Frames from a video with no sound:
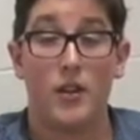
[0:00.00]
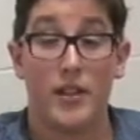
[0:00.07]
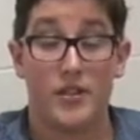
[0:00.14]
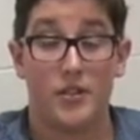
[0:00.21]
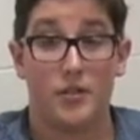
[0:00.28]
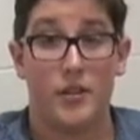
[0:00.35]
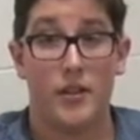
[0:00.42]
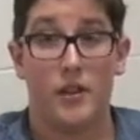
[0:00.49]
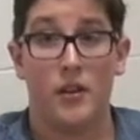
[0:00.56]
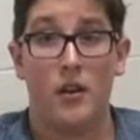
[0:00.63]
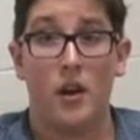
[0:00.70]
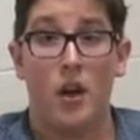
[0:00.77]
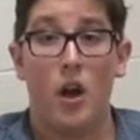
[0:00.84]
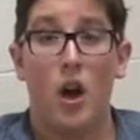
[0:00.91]
clustering.
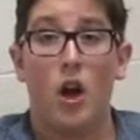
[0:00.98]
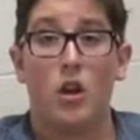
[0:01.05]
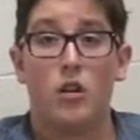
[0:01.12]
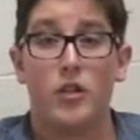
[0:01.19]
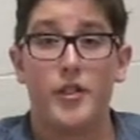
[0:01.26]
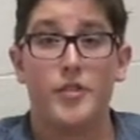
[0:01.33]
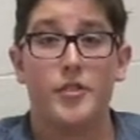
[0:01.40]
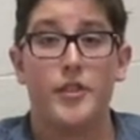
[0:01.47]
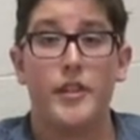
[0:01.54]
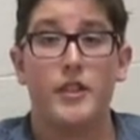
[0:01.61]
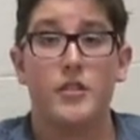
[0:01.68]
Clustering